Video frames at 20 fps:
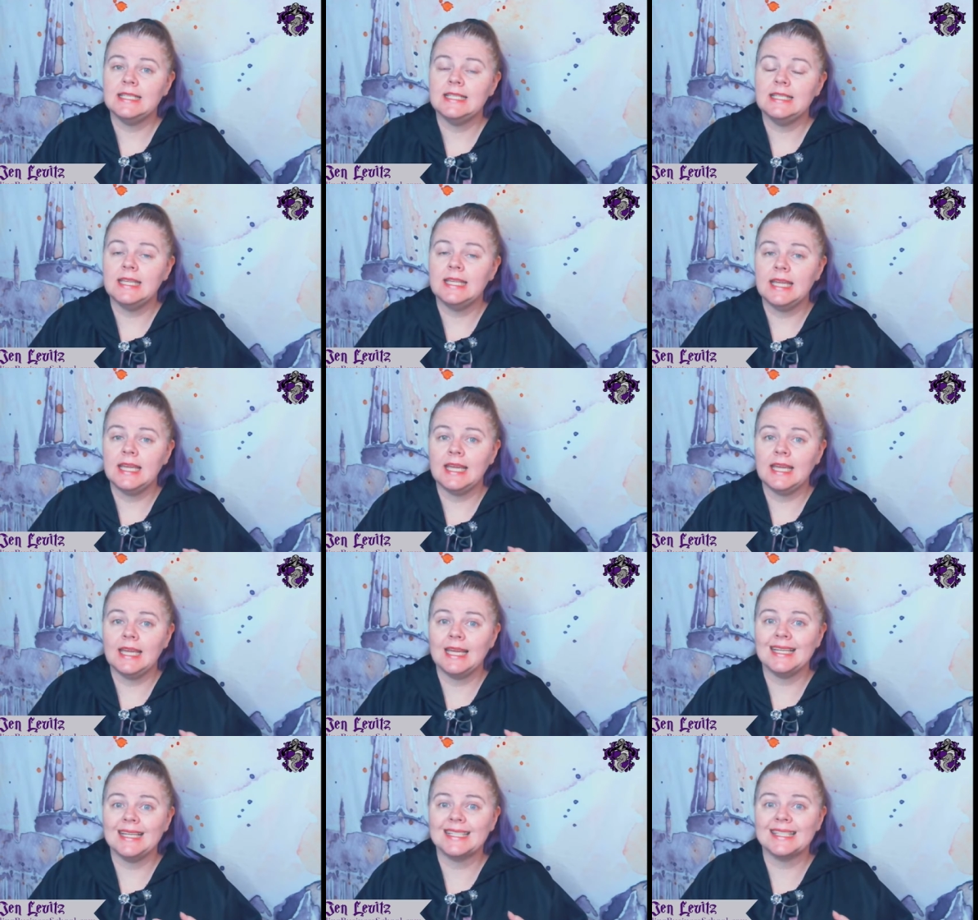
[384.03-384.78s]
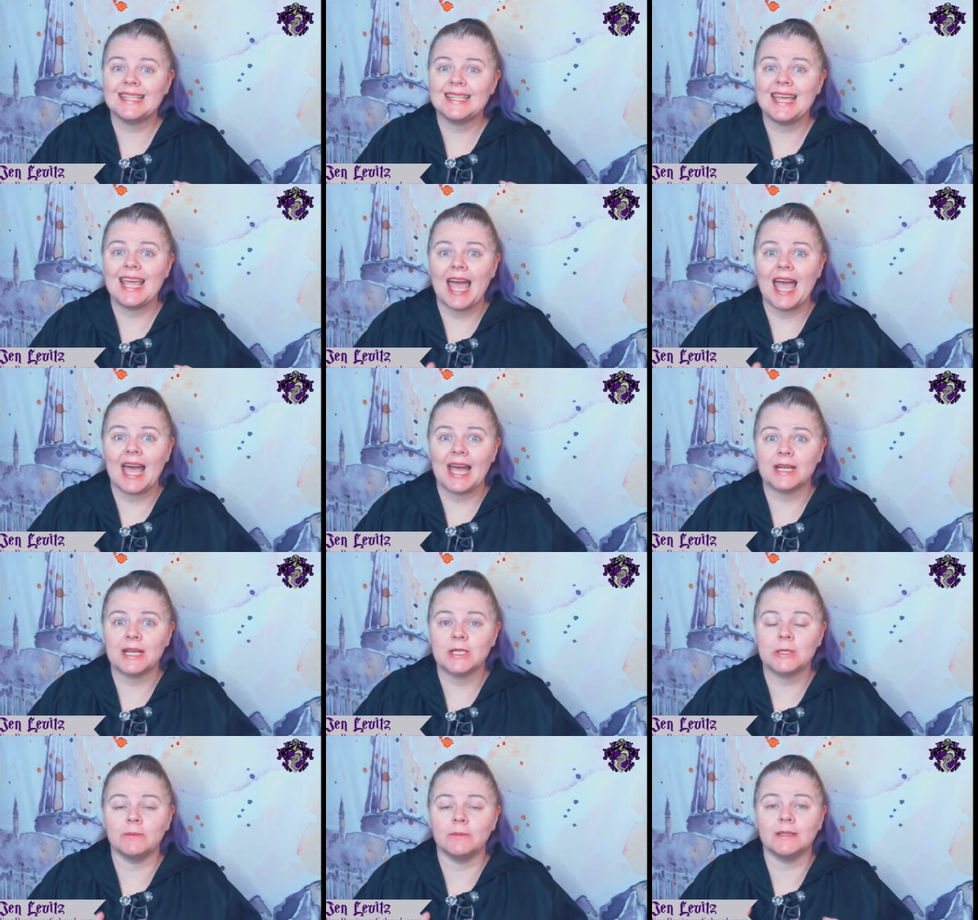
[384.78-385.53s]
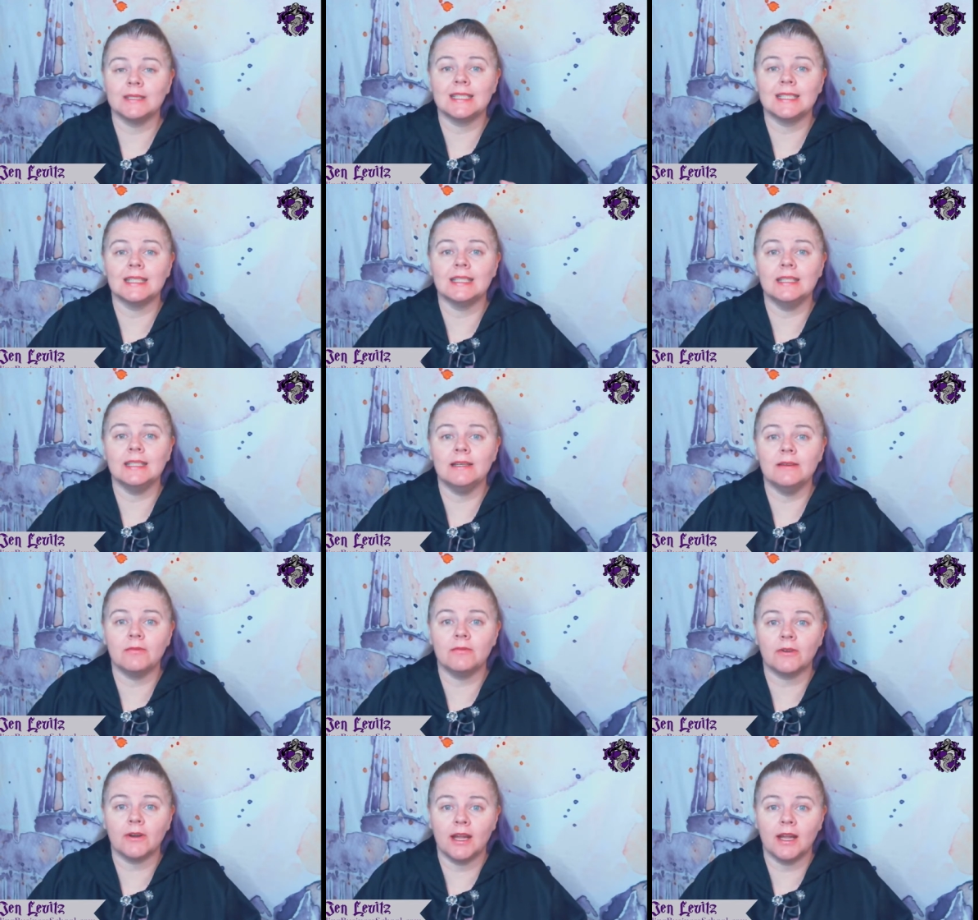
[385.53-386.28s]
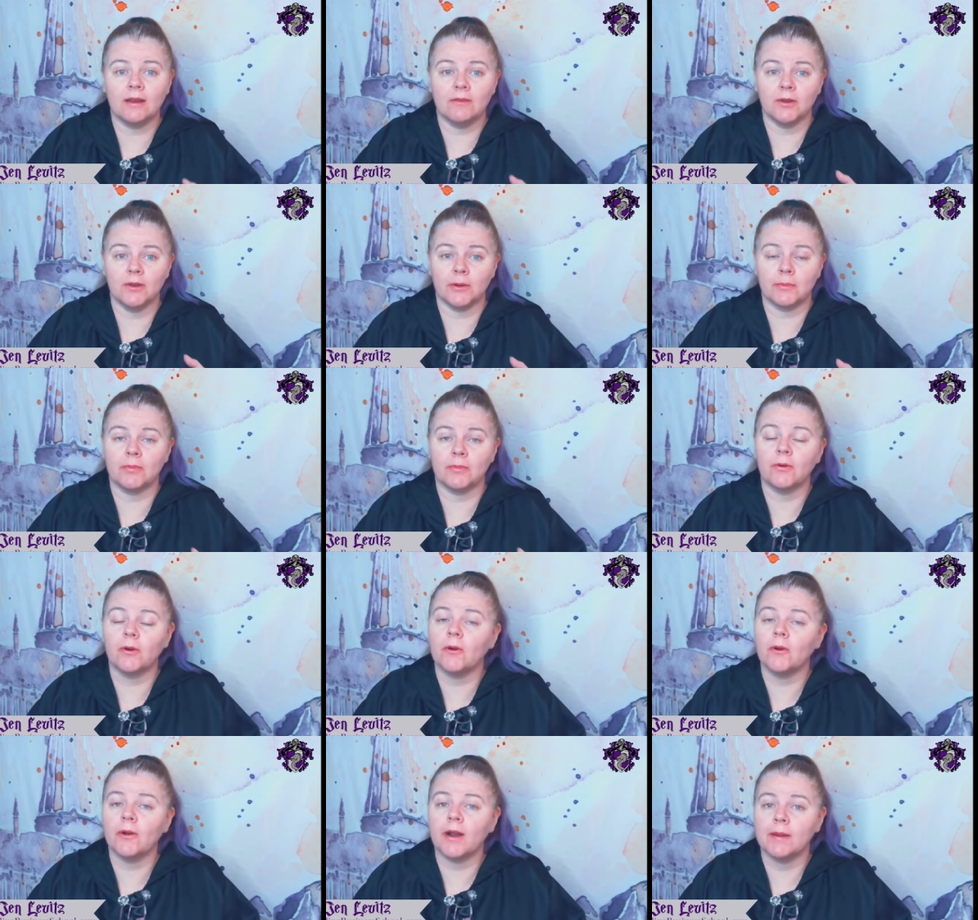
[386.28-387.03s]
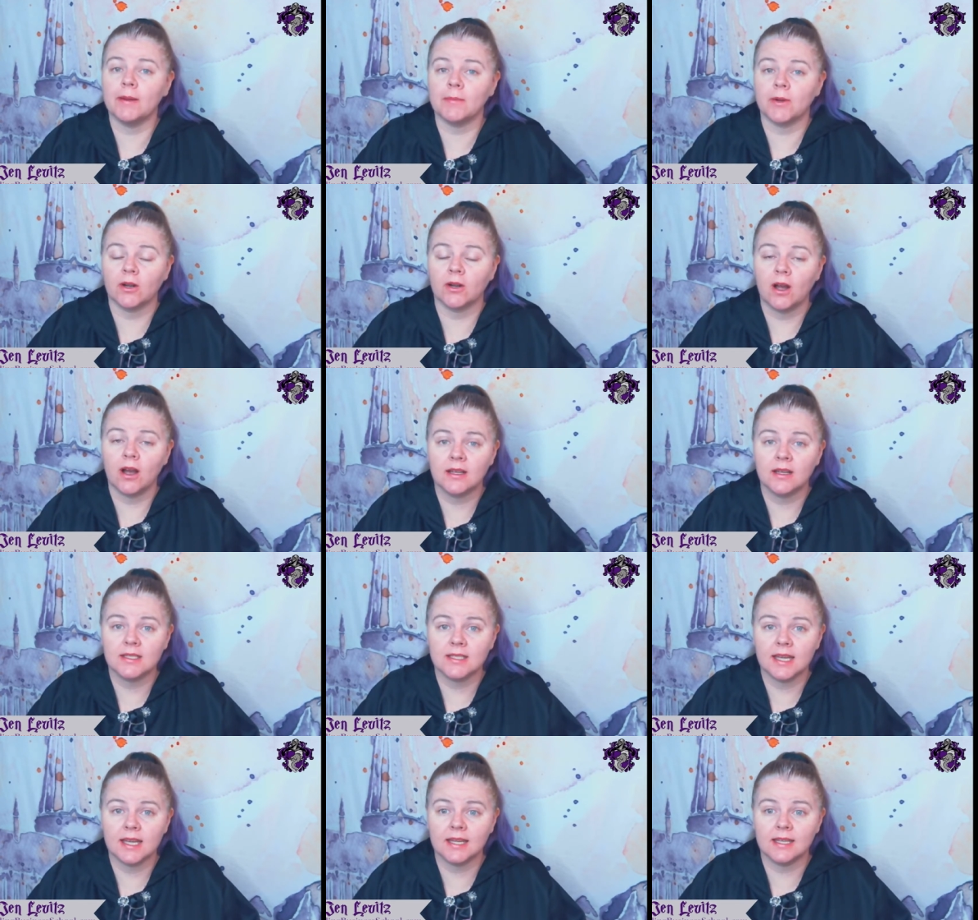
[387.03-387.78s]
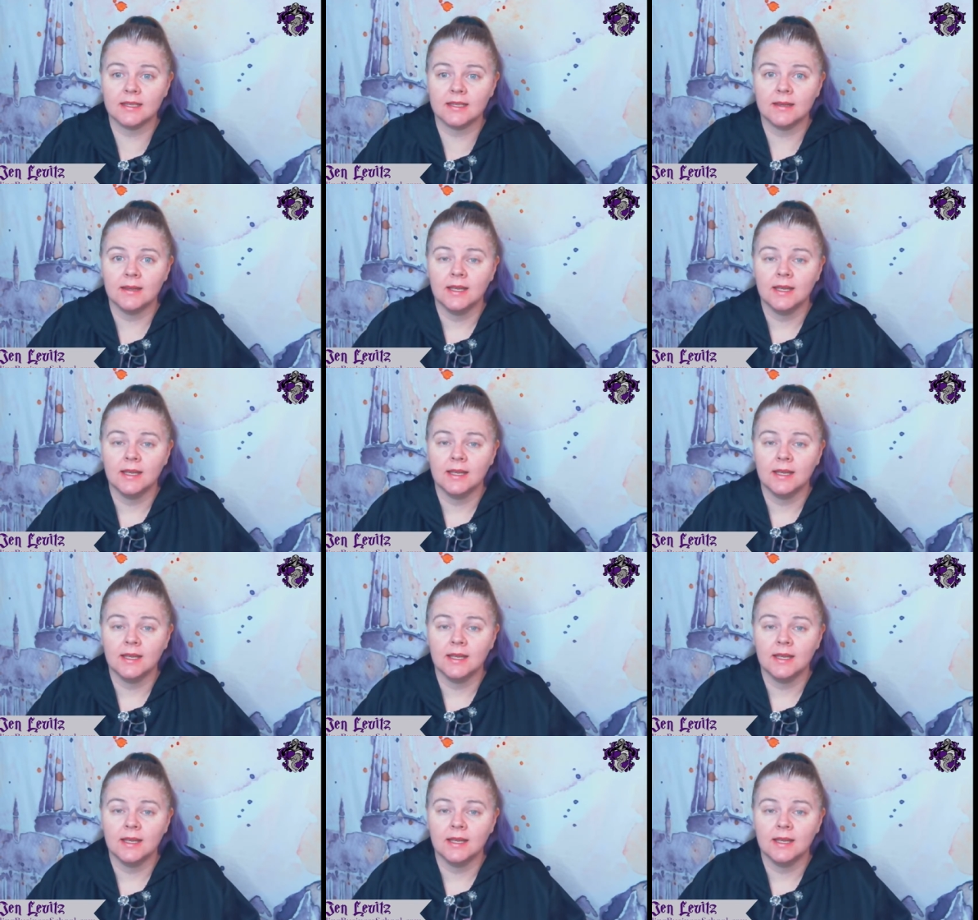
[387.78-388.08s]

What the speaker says: D is the actual delivery of your program or content.